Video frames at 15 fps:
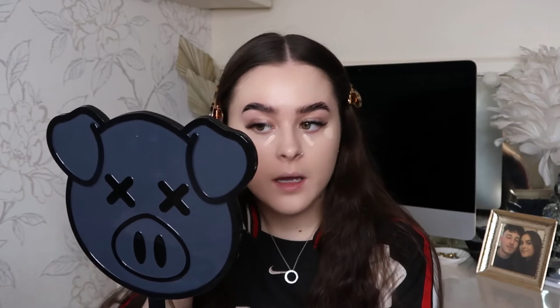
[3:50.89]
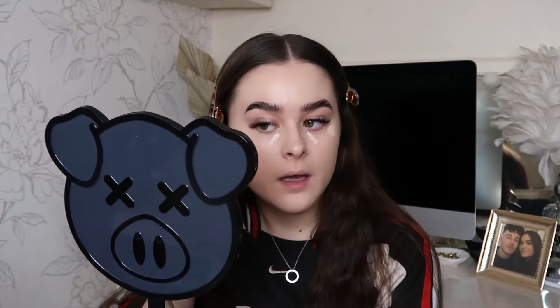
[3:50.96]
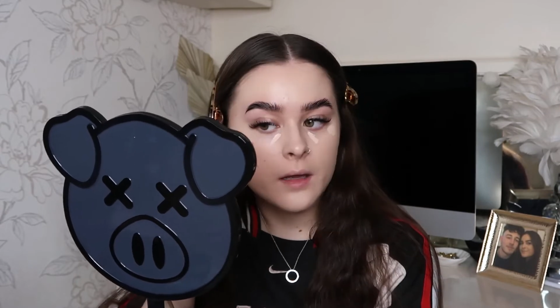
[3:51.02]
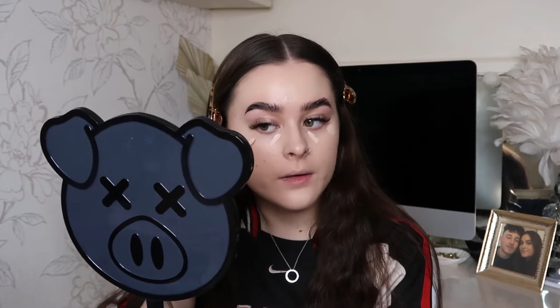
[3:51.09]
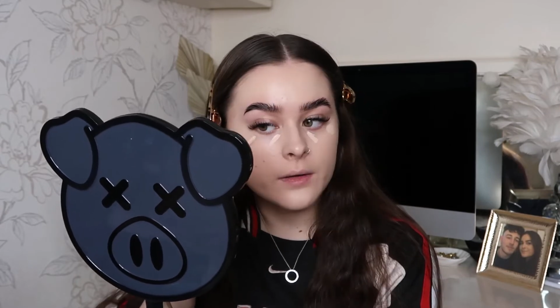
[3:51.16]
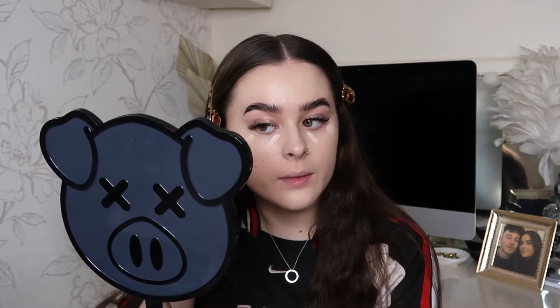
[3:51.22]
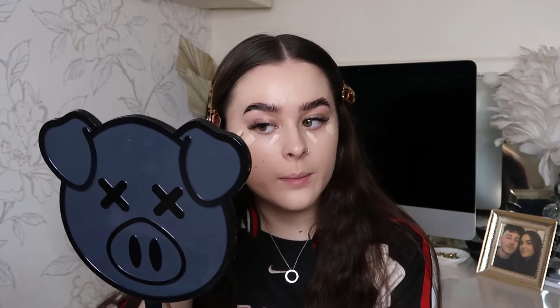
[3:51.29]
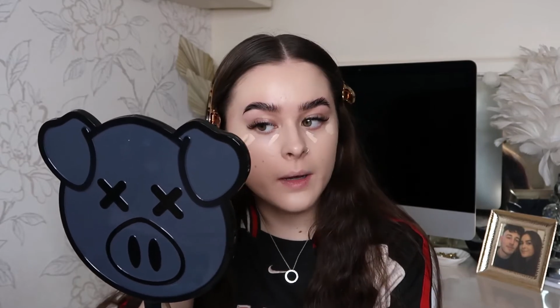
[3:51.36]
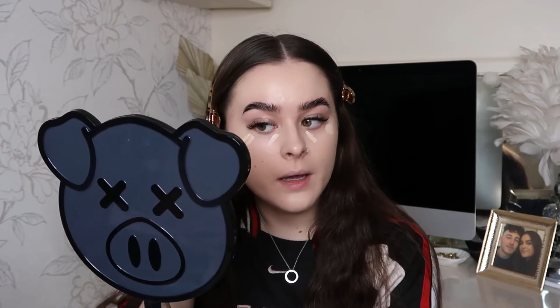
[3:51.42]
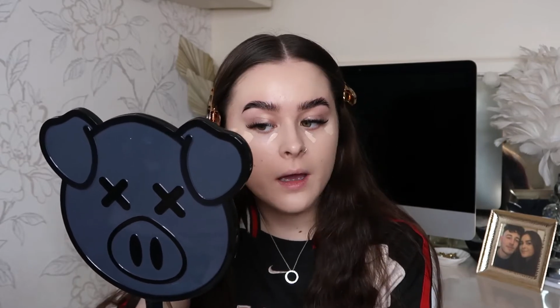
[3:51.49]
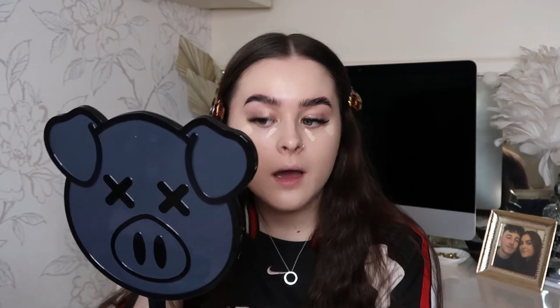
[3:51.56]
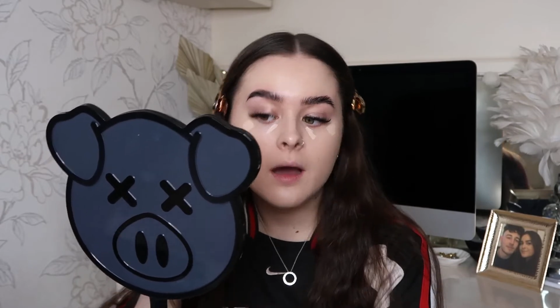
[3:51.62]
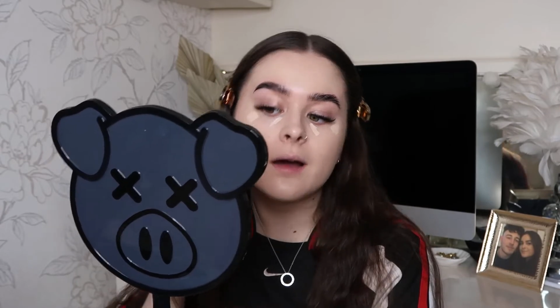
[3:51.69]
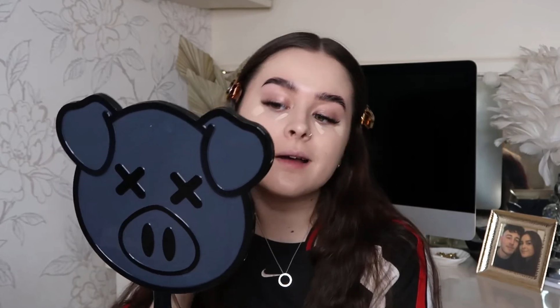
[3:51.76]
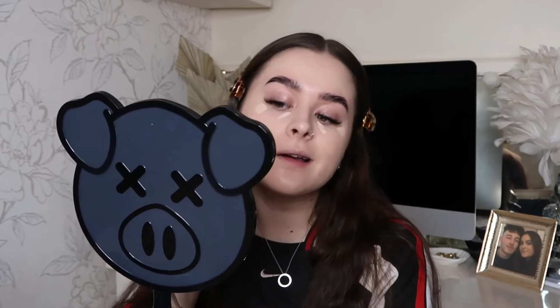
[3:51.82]
under my
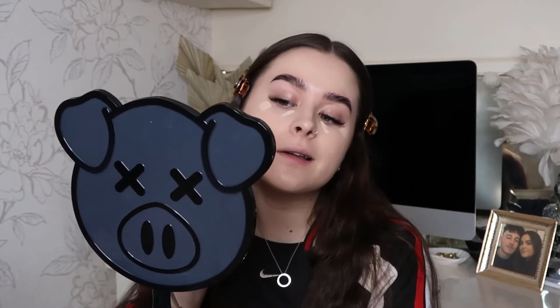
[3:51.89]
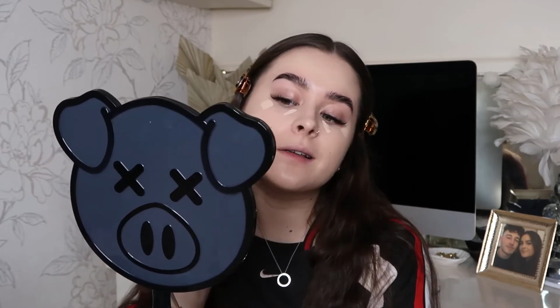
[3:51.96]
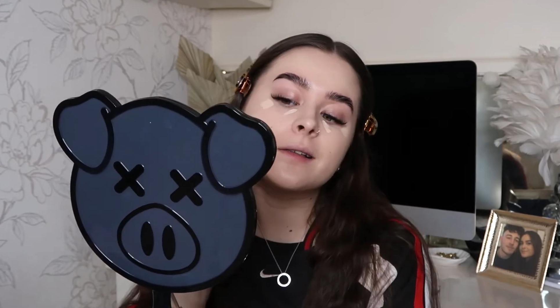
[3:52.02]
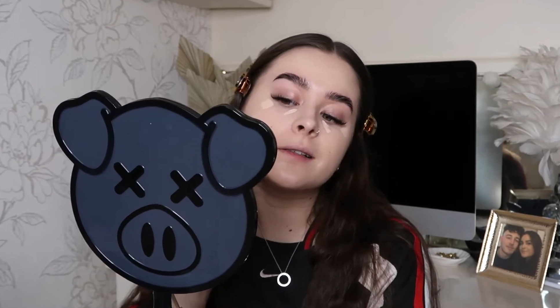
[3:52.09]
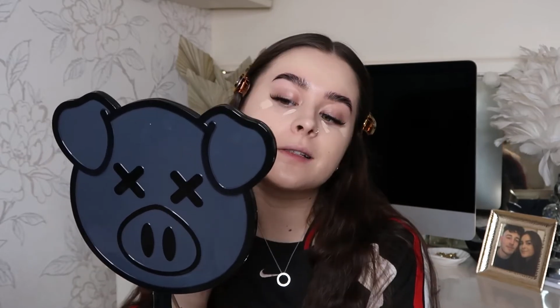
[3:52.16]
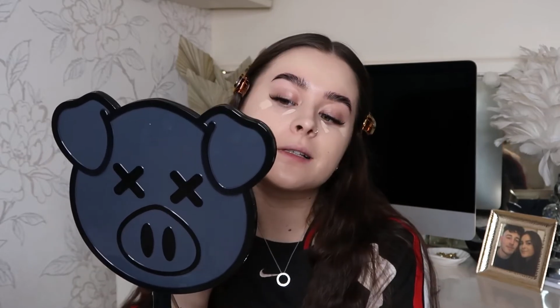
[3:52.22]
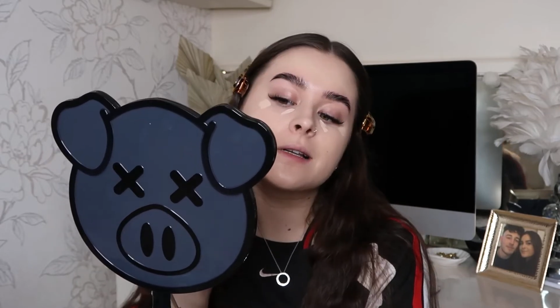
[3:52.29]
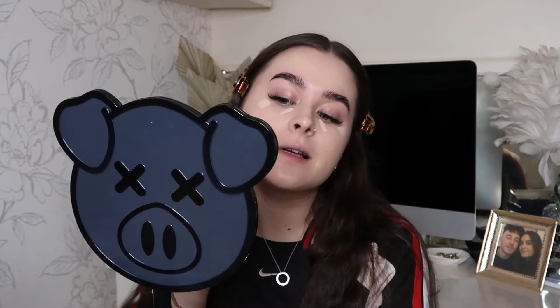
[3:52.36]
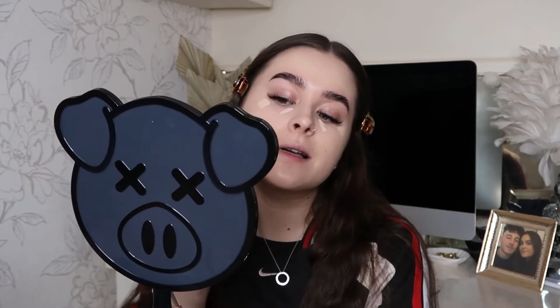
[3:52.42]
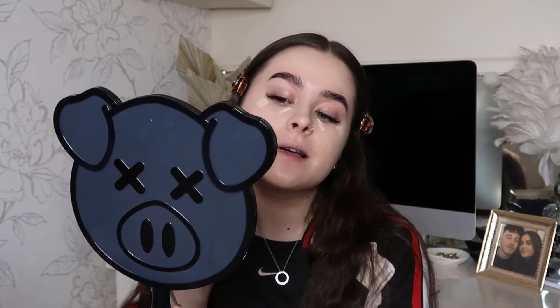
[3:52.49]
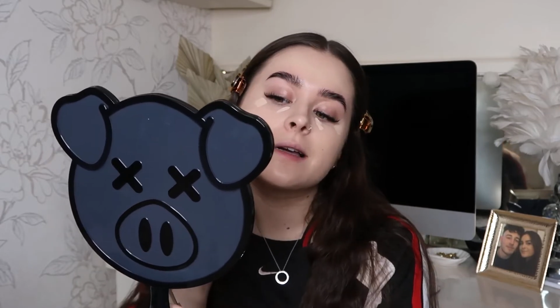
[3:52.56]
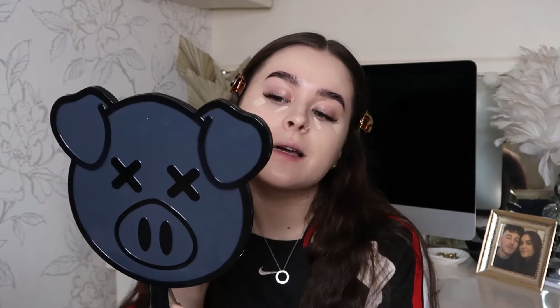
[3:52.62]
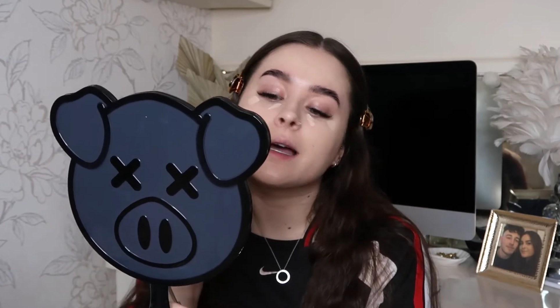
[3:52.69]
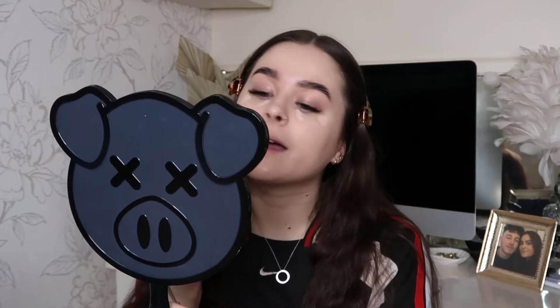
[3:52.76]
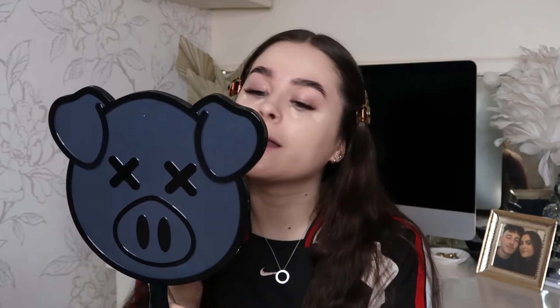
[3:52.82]
eyes
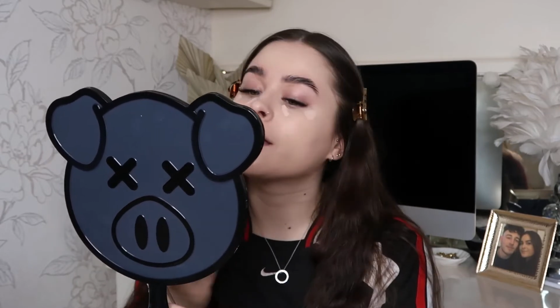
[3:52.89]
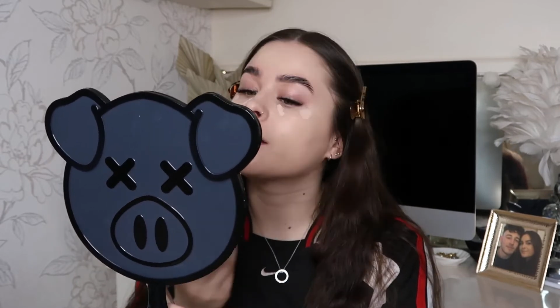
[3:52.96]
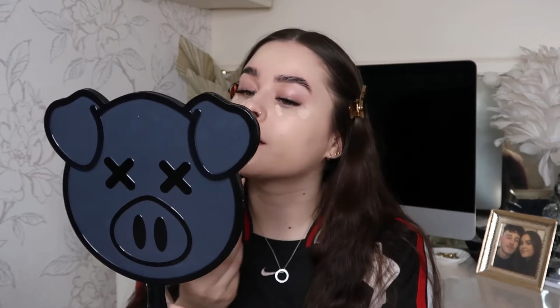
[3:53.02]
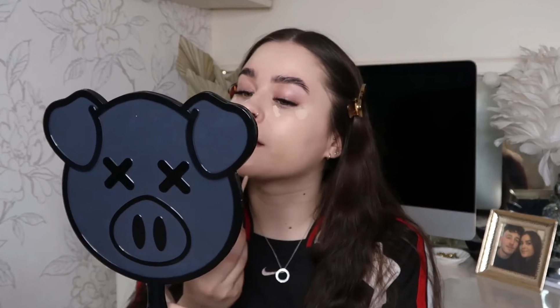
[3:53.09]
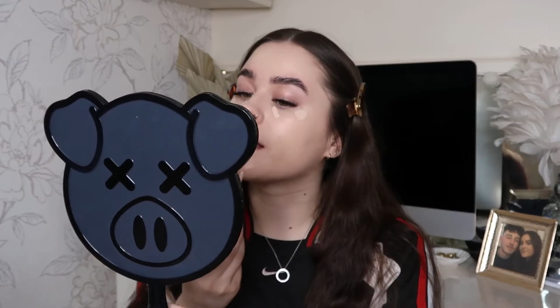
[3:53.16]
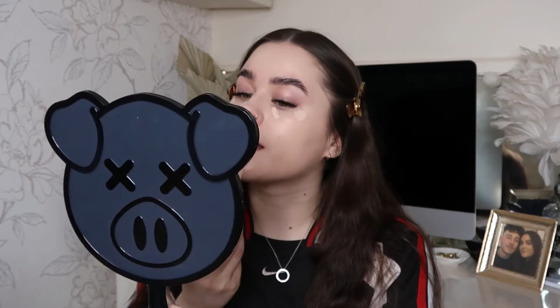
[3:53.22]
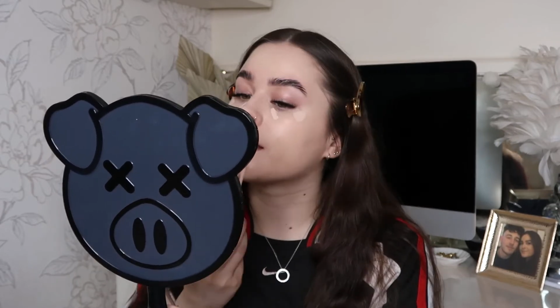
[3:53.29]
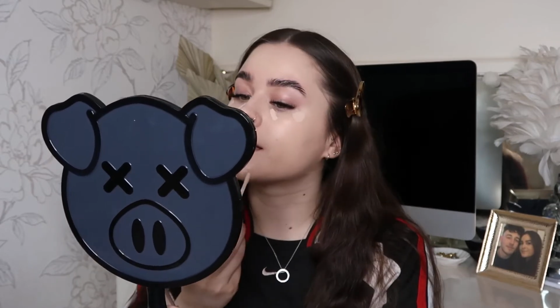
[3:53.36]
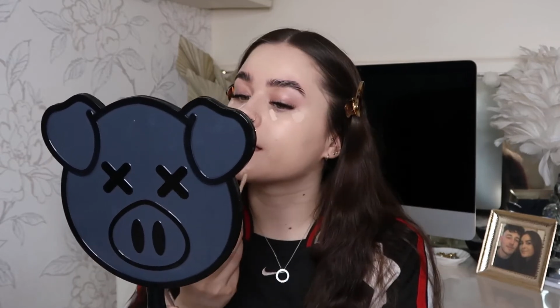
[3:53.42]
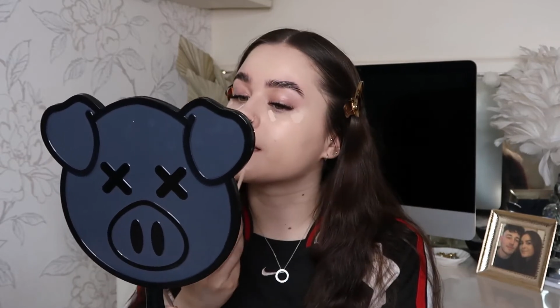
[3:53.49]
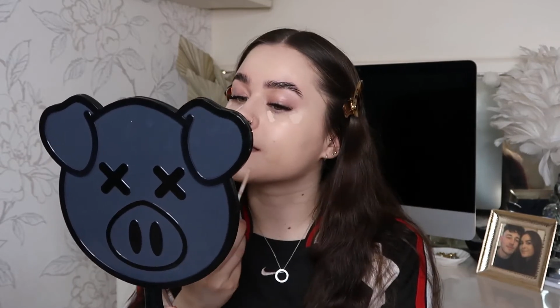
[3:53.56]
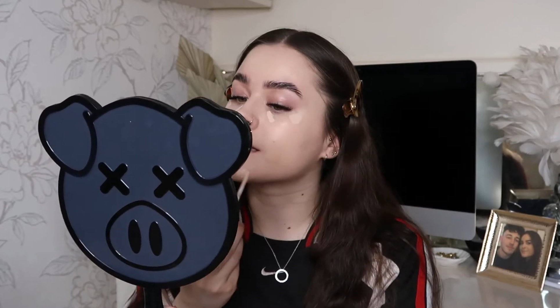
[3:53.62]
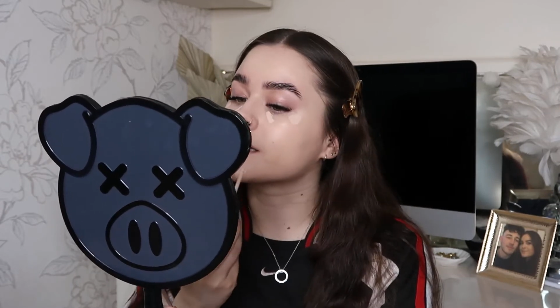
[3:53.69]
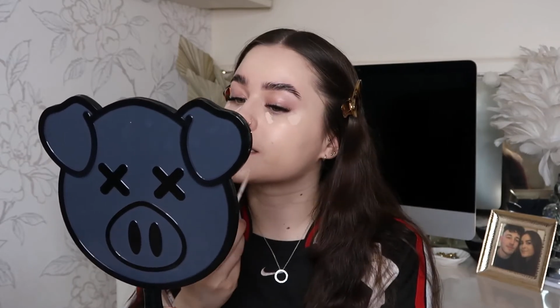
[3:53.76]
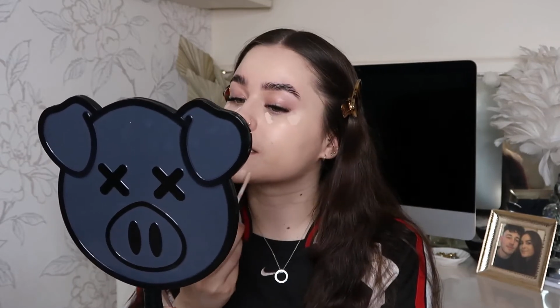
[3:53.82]
and on
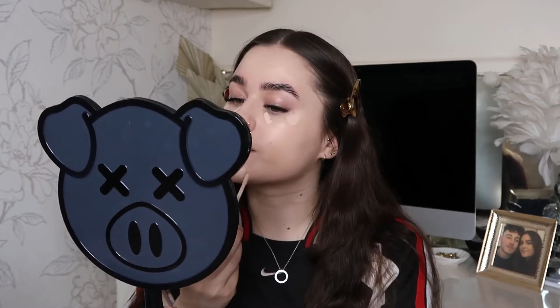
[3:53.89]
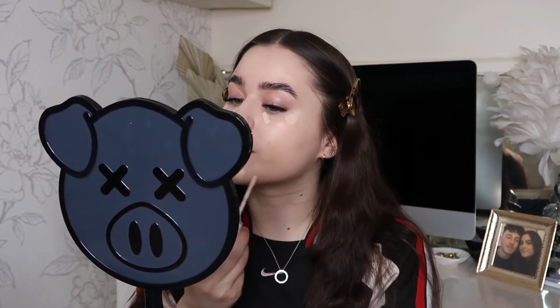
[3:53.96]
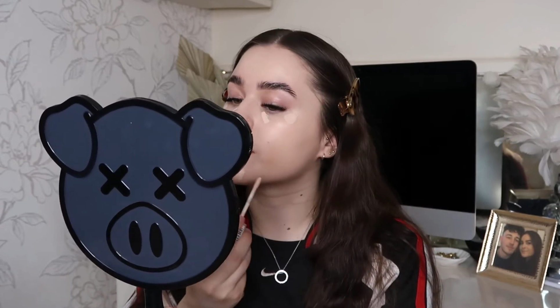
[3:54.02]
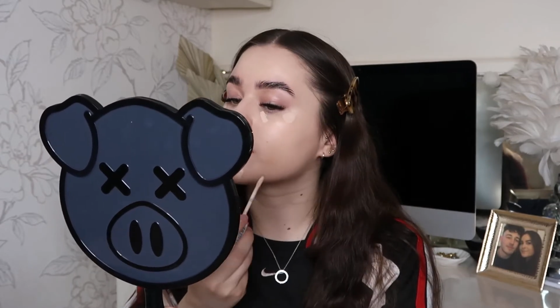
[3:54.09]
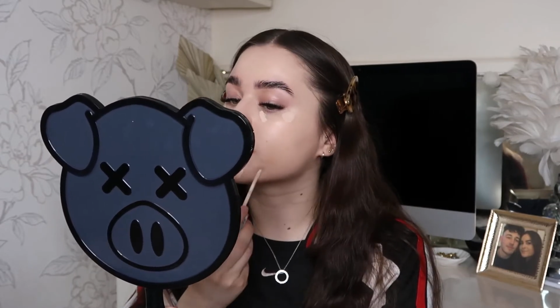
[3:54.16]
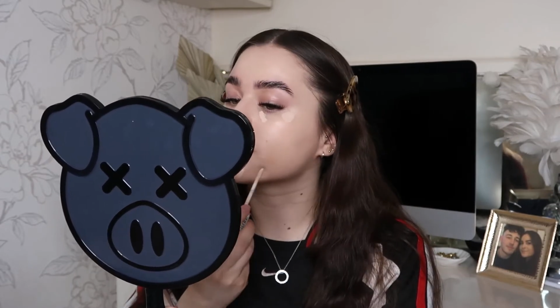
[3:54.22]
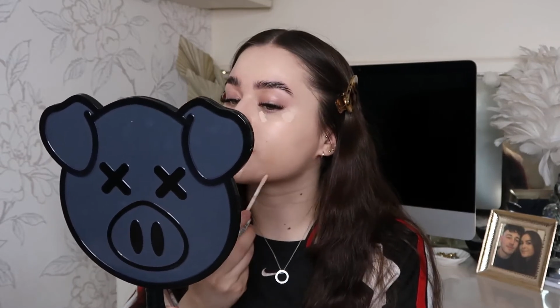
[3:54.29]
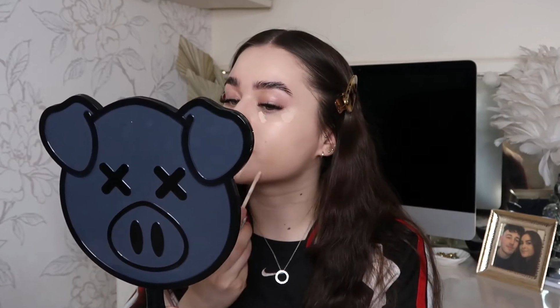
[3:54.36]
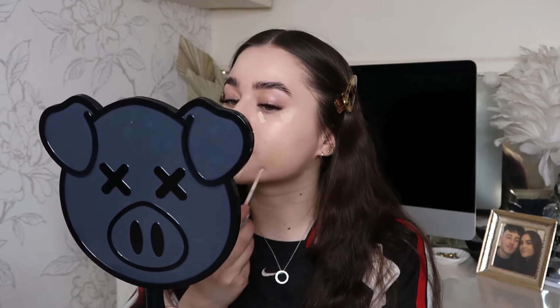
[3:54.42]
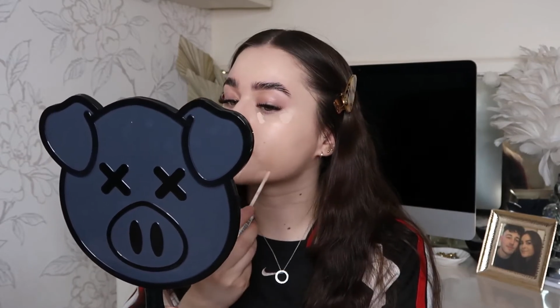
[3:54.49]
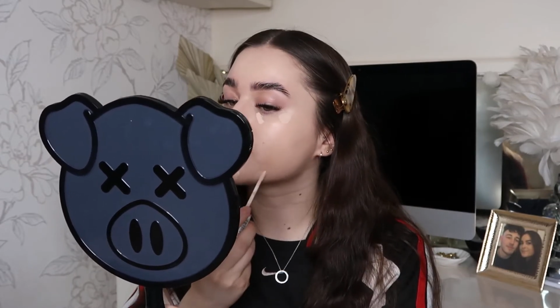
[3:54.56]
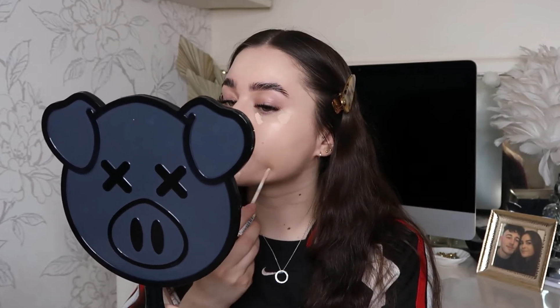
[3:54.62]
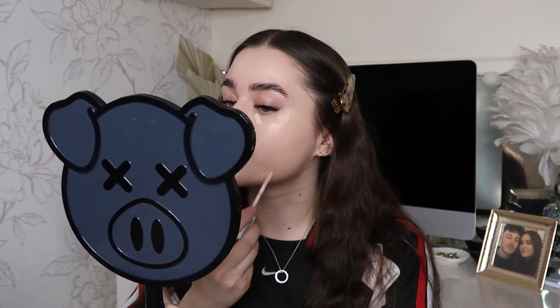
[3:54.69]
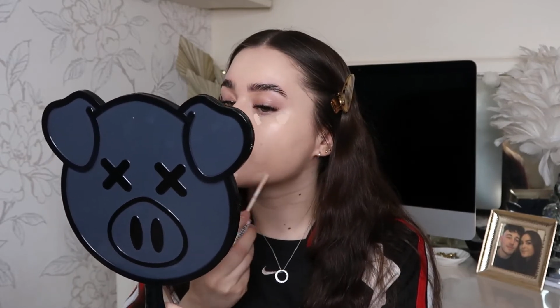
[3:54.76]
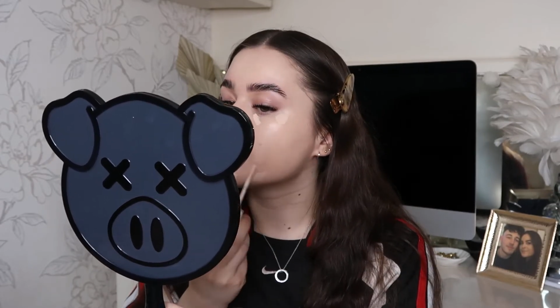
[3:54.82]
any spots